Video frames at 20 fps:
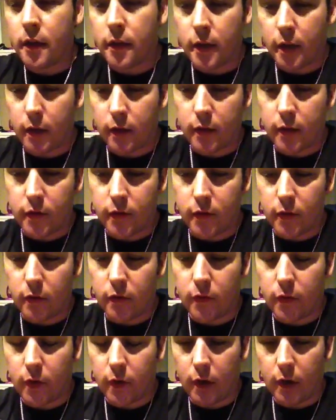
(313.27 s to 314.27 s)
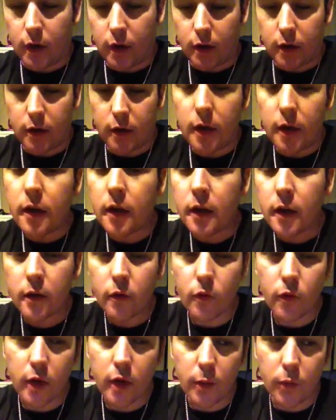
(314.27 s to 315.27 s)
Now this so far,
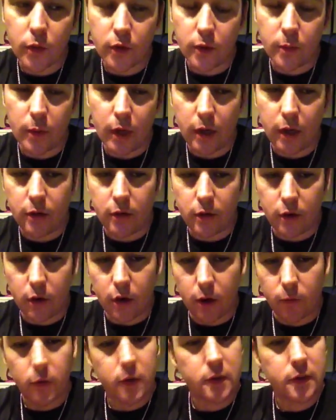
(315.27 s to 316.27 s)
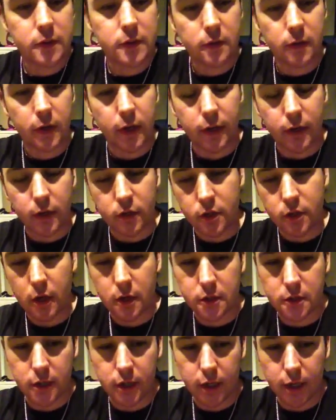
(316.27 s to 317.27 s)
when I put the battery on, which is great, the
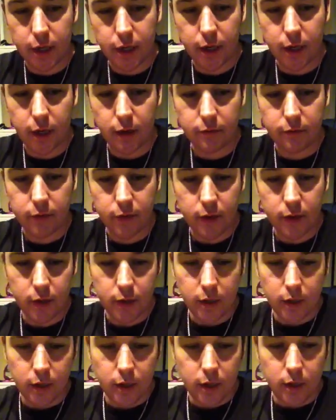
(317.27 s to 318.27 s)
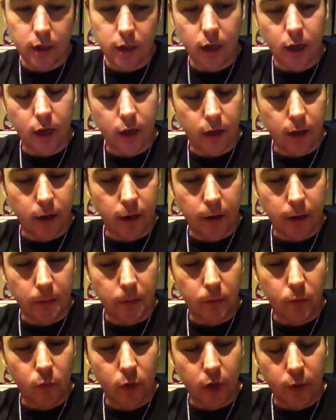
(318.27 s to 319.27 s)
charger that I have,
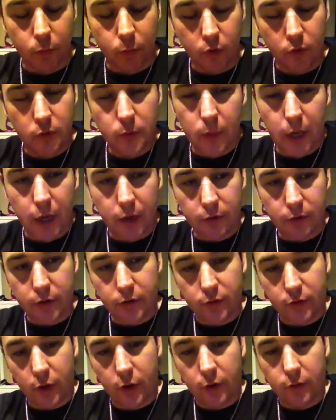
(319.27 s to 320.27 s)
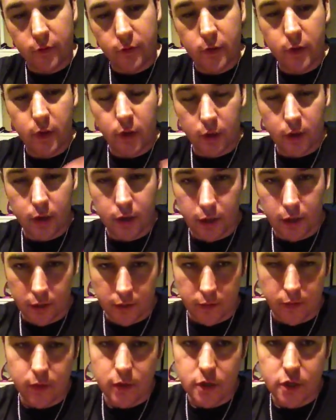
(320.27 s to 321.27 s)
when I pulled the batteries off, I
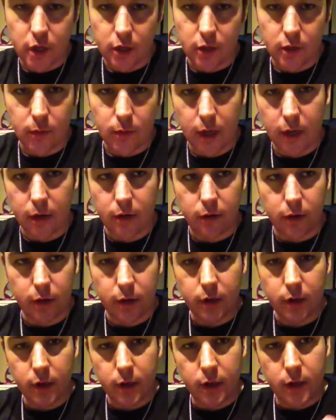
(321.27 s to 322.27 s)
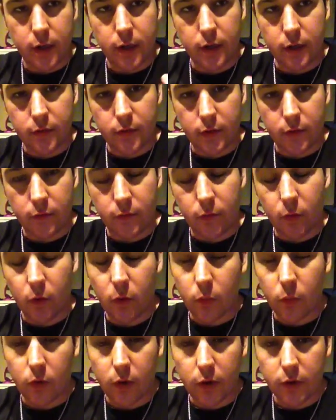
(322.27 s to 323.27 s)
instantly checked the battery, and it said
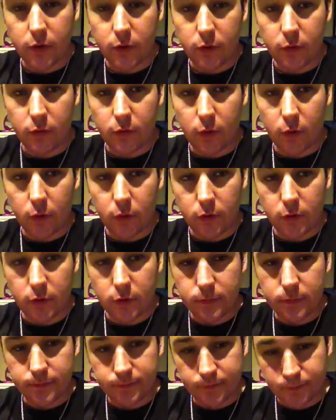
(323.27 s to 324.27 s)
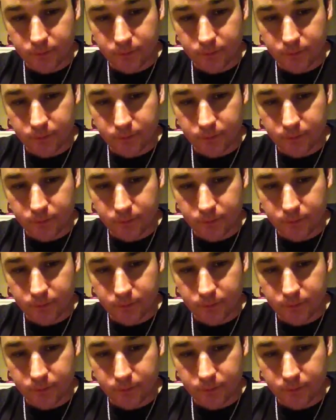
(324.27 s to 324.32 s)
4.2 volts,